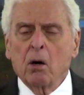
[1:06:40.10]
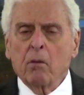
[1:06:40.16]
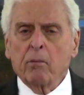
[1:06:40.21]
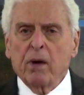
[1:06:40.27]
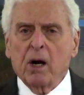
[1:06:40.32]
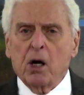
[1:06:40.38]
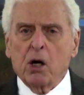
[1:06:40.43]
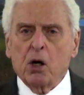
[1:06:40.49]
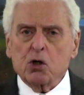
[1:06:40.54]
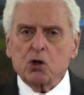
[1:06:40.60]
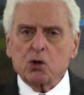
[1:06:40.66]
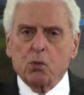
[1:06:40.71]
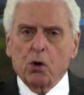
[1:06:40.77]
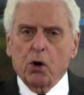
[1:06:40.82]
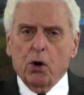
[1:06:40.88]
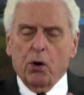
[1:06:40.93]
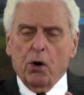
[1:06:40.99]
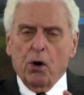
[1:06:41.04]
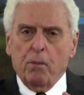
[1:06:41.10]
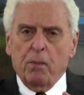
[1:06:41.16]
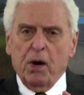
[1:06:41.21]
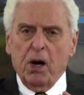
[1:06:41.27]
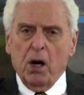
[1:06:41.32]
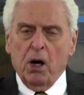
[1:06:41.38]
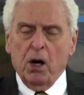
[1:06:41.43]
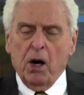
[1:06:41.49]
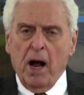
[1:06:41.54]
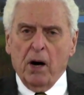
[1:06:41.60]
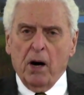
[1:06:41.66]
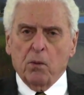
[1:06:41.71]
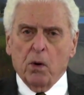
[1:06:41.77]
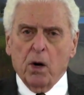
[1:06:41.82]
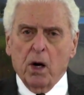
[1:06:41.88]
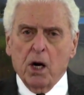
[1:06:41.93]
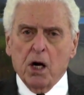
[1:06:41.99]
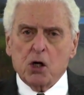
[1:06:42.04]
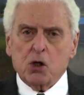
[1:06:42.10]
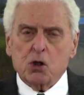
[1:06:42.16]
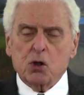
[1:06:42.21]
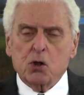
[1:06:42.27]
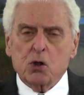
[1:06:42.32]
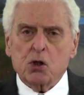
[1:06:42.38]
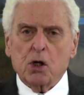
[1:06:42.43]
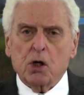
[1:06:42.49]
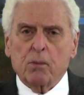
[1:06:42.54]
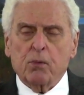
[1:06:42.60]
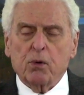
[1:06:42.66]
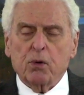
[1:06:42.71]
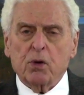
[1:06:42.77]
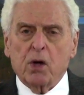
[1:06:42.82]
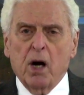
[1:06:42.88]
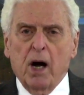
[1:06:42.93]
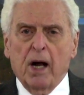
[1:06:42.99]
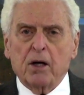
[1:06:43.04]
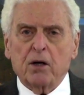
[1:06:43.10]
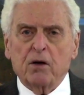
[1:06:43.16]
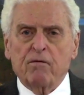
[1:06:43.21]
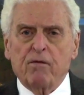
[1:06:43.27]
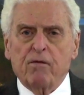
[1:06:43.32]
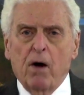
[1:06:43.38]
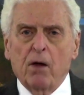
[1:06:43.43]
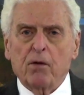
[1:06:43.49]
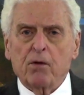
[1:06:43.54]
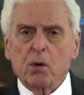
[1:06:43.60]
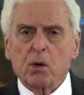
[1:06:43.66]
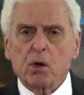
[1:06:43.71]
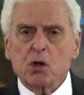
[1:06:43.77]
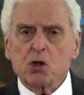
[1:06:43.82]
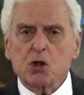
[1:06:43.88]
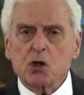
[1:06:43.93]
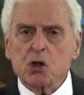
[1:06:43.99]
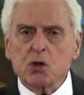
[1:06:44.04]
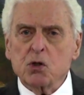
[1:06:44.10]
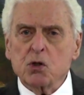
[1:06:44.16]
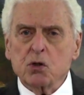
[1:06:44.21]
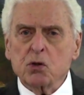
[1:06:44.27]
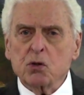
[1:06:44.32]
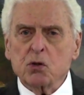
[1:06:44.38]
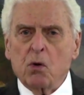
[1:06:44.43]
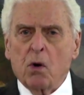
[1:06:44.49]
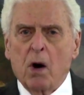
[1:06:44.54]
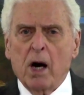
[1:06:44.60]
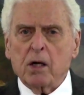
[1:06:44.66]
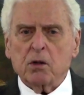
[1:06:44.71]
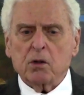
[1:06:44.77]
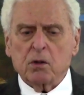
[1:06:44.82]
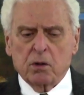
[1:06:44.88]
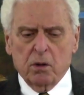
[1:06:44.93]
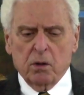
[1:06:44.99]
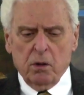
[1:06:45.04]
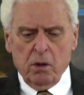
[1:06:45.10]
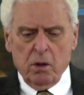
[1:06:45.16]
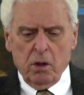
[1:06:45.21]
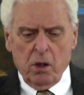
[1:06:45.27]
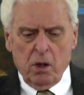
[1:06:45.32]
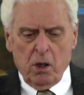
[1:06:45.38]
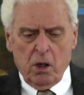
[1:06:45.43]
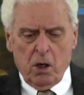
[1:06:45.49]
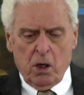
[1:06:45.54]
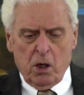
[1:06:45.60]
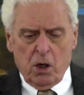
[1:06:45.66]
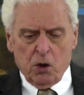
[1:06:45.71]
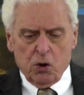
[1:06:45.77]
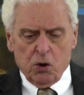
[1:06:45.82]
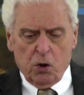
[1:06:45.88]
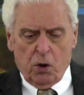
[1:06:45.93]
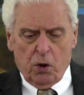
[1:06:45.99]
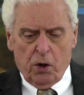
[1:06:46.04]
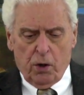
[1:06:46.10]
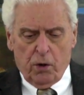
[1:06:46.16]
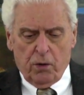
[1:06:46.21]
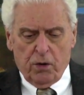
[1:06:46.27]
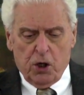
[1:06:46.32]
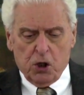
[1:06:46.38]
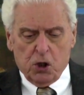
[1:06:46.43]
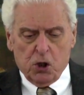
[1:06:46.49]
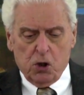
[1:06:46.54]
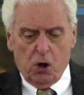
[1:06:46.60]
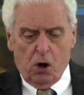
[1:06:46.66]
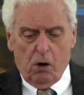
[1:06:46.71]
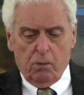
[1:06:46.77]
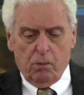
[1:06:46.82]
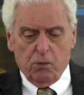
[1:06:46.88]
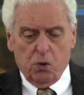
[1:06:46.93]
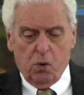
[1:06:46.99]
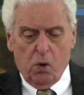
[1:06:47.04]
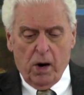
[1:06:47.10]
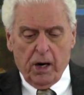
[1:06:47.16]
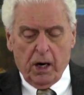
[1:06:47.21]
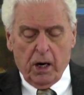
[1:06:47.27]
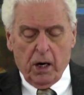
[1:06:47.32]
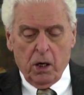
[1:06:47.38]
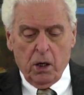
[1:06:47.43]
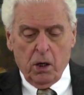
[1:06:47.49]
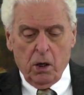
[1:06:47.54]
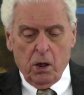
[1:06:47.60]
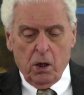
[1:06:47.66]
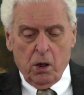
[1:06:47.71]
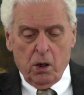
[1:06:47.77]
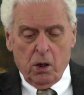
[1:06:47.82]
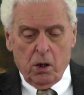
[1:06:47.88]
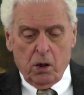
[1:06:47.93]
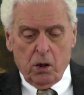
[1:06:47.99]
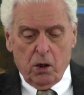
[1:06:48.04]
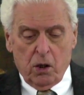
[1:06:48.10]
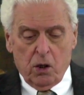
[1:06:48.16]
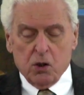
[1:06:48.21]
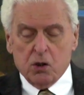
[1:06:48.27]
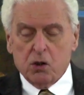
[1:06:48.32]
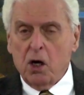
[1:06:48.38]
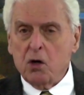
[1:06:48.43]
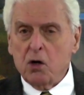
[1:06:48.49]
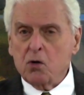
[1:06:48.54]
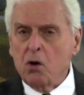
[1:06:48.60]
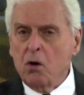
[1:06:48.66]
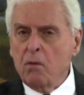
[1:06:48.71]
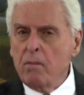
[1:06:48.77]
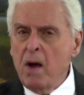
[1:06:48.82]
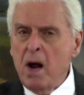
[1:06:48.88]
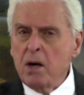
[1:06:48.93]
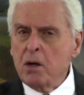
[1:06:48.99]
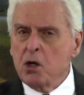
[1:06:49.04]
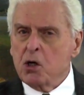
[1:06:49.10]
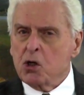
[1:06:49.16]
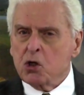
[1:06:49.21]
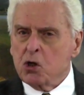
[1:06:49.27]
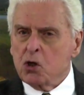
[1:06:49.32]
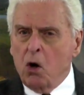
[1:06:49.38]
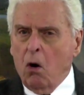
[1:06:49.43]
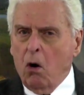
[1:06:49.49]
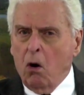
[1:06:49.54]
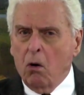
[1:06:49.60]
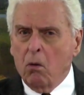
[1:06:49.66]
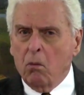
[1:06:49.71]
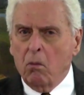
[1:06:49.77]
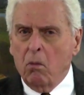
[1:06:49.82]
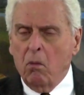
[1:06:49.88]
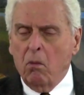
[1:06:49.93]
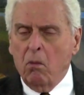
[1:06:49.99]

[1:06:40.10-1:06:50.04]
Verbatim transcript: because we're to be in that relationship with God the Father and Jesus Christ. So here this Psalm 20 is a tremendous psalm.